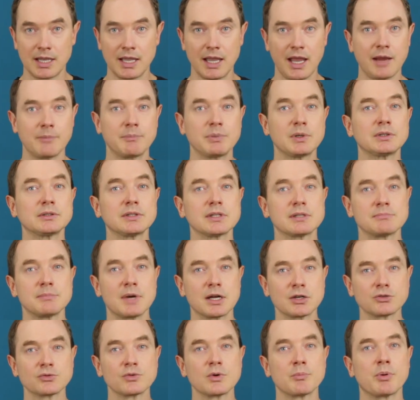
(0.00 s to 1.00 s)
and build as
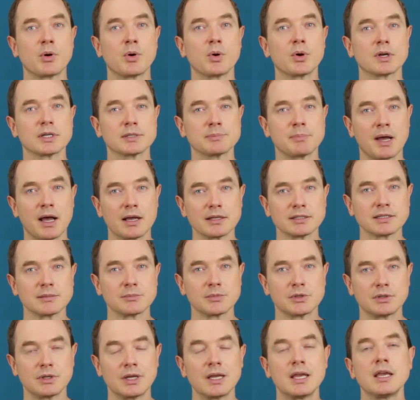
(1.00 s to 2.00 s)
much rapport as
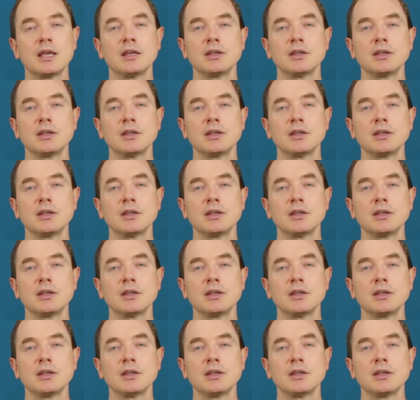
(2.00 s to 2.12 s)
possible,